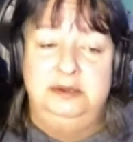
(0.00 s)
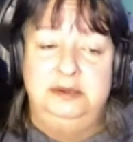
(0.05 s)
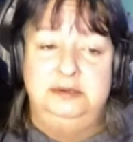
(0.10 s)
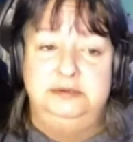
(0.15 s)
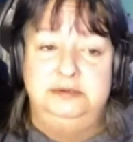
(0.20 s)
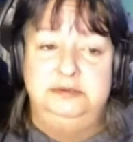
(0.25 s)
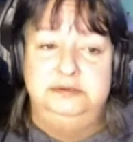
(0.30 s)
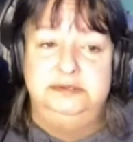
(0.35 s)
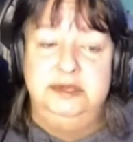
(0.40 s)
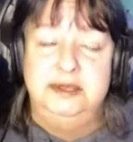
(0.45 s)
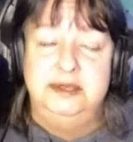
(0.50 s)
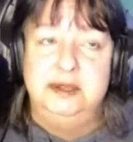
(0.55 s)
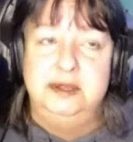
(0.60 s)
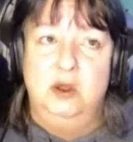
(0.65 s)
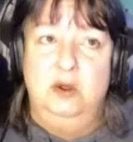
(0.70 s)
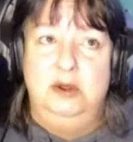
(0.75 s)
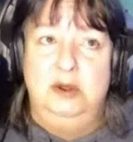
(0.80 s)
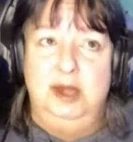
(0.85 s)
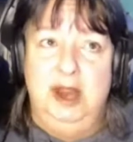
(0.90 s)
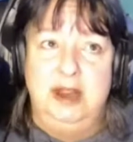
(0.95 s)
this
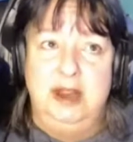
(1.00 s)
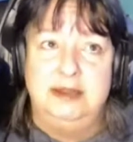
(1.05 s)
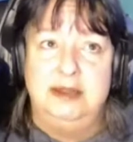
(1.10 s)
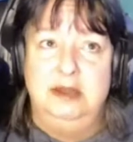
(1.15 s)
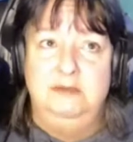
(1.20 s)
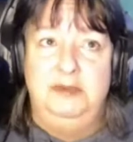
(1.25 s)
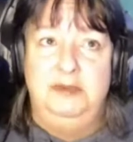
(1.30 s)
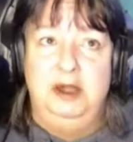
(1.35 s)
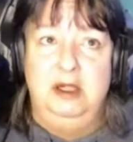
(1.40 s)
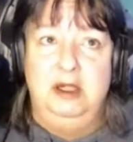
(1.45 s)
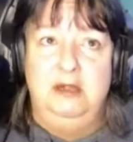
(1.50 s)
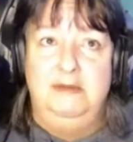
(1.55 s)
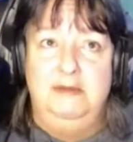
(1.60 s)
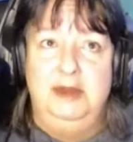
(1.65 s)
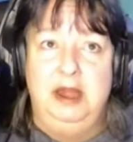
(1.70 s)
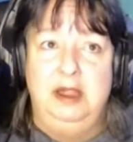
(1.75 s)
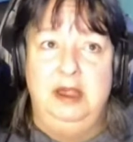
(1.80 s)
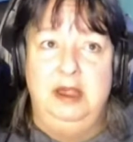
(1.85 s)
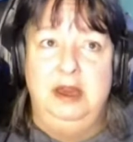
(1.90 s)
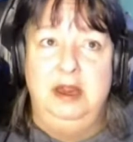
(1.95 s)
whole Alaskan
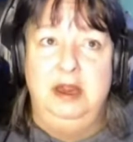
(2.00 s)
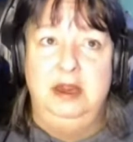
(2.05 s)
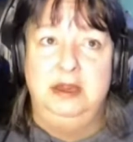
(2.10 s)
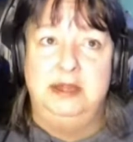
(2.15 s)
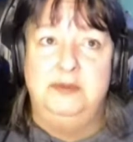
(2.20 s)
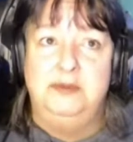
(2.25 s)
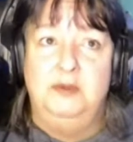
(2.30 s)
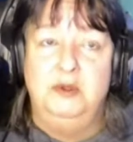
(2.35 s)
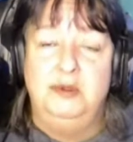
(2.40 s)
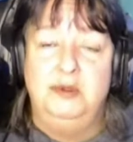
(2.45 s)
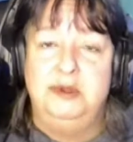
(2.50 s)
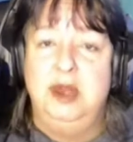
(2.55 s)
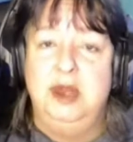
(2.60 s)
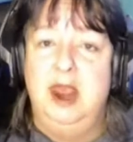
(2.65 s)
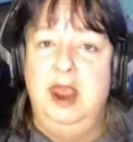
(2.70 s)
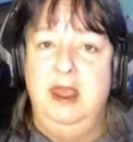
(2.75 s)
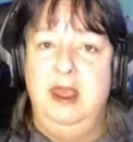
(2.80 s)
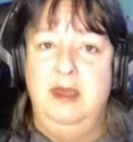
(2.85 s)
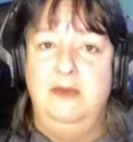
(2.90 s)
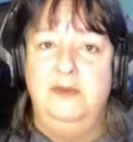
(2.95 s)
pyramid is supposed to
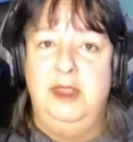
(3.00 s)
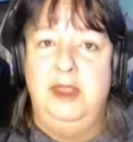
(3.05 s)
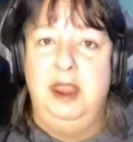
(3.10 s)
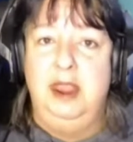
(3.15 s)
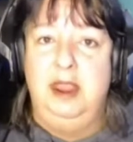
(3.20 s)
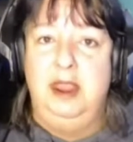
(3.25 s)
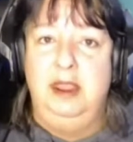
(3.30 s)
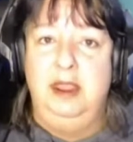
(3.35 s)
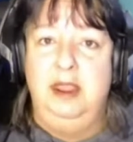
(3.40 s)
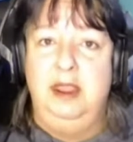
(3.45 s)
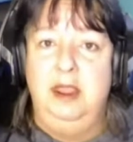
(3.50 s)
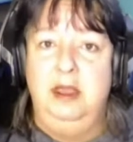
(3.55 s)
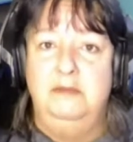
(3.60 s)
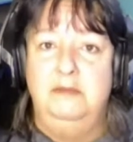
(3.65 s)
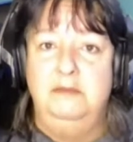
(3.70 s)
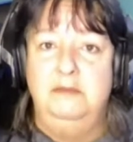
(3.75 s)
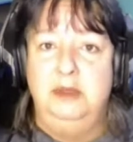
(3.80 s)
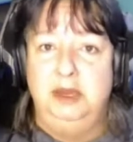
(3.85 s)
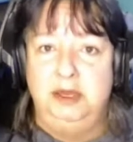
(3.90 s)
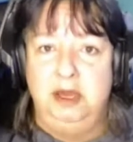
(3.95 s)
have a
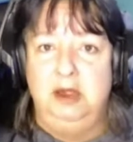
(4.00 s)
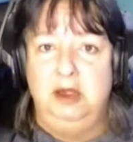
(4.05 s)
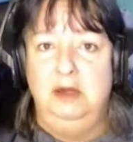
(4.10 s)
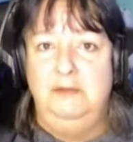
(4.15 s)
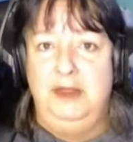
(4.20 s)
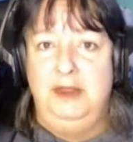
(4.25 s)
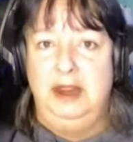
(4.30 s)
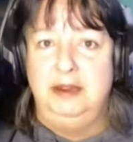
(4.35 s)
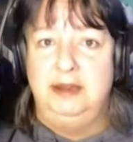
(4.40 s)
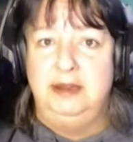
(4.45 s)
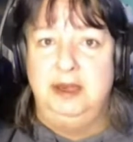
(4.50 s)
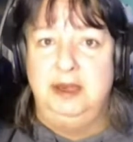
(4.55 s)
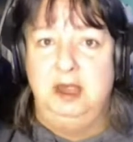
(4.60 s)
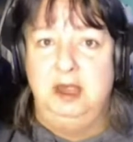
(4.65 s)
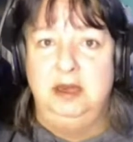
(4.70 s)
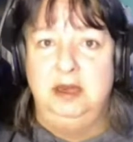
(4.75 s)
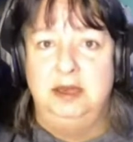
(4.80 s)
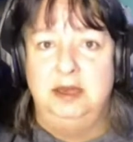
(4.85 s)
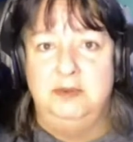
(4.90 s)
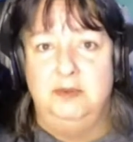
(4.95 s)
military base in it
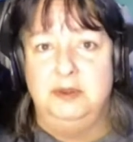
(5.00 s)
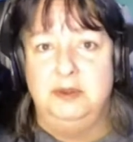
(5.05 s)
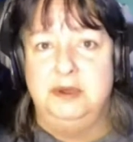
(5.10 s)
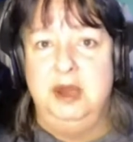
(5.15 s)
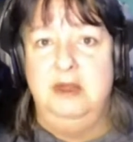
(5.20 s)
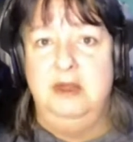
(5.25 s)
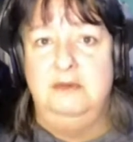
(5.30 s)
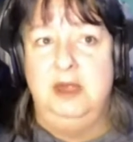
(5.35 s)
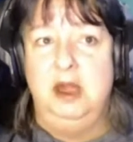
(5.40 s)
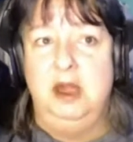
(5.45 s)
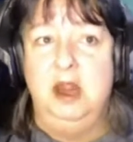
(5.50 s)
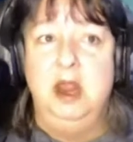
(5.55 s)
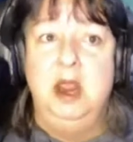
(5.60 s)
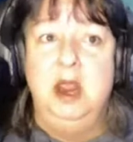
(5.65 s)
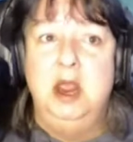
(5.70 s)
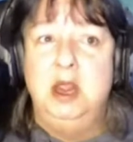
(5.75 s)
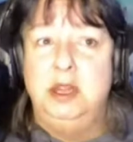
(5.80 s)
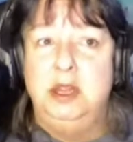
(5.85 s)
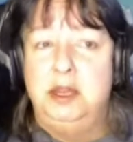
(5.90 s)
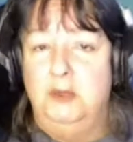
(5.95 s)
and supposed to have
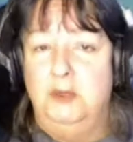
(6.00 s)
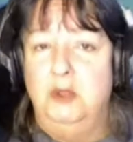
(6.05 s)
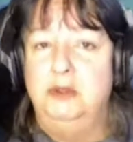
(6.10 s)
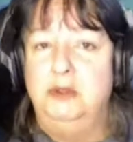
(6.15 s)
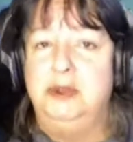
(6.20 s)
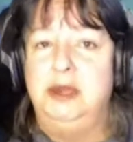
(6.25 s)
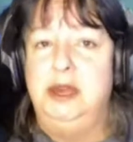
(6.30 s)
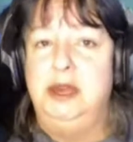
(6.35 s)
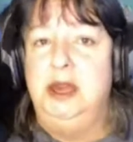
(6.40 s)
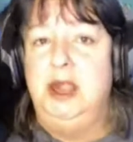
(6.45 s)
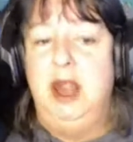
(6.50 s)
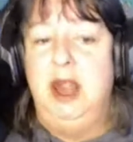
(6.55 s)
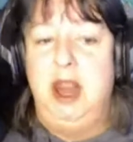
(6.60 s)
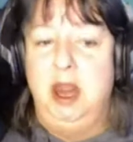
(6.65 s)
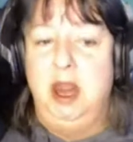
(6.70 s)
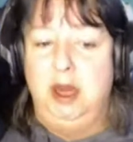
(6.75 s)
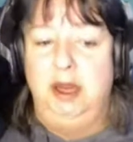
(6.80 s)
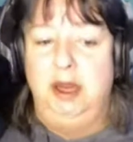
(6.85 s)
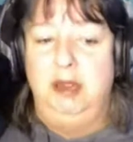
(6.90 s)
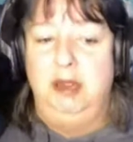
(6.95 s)
supposedly an
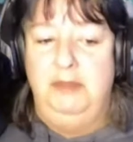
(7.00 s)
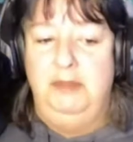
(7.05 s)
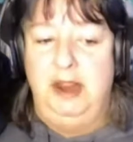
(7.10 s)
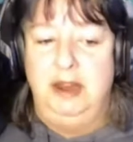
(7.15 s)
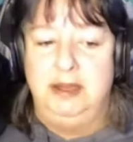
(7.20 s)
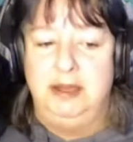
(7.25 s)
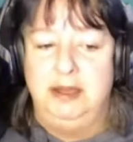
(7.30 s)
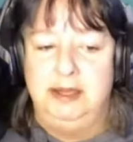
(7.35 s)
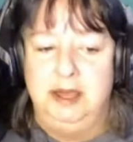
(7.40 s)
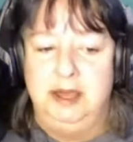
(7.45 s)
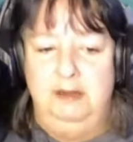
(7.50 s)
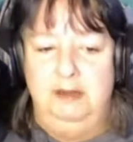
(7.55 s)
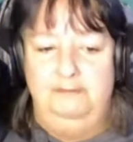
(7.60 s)
alien base in it.